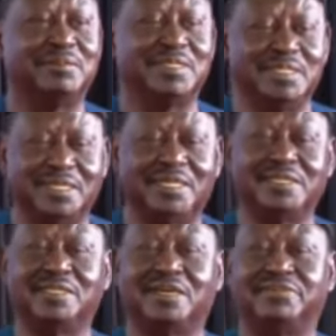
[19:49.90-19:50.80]
But I'm
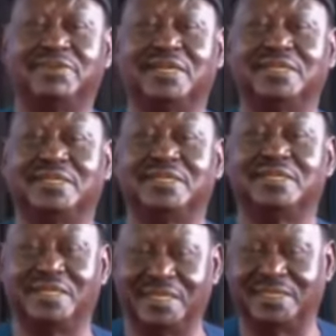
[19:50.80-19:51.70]
here as the
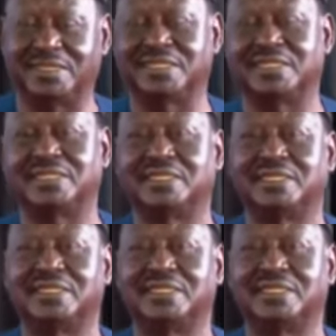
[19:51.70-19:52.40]
African lion.